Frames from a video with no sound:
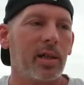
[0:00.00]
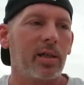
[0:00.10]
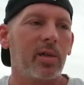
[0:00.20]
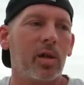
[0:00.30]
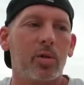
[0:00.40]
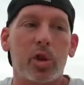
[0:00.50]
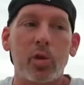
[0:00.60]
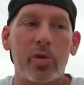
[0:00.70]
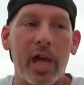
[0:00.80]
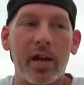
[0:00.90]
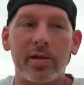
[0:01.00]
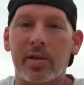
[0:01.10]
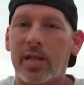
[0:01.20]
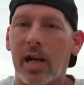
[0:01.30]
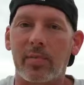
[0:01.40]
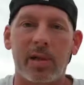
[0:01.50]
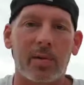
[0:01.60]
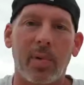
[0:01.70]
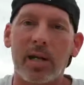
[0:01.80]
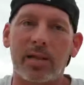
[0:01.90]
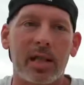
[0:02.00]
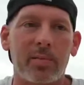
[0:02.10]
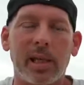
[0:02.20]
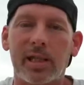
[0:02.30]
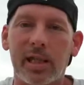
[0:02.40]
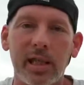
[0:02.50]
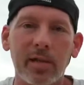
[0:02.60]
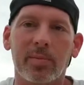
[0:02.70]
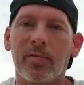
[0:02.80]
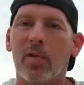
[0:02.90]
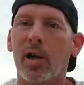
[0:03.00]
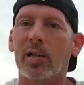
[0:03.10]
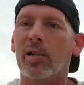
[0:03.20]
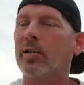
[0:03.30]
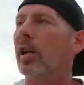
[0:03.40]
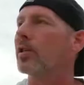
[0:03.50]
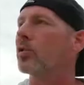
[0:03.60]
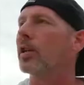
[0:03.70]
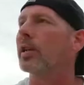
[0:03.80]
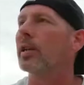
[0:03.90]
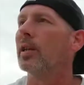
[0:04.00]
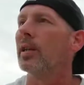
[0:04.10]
2,000 times, and it might take me a year before I learn that trick.